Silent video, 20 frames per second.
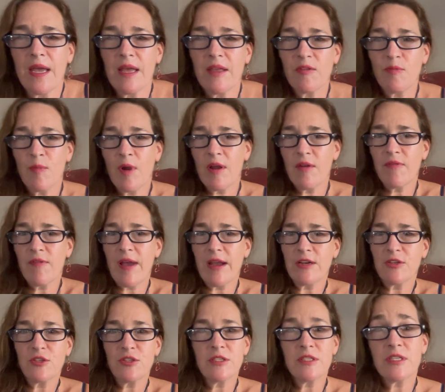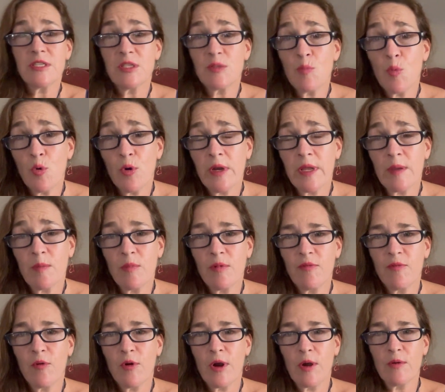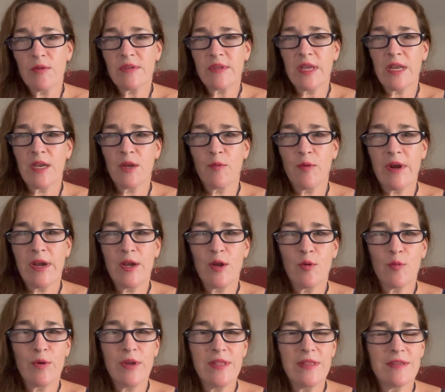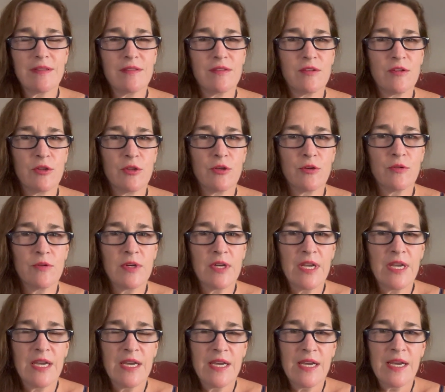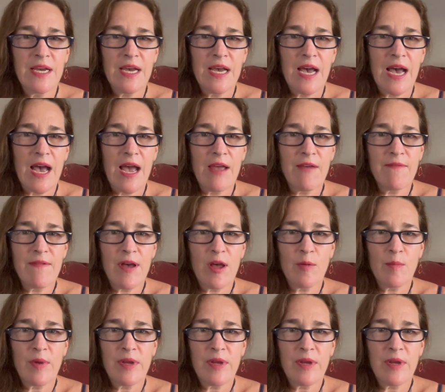As a matter of fact, just this morning, before I was getting ready to read this to you, I found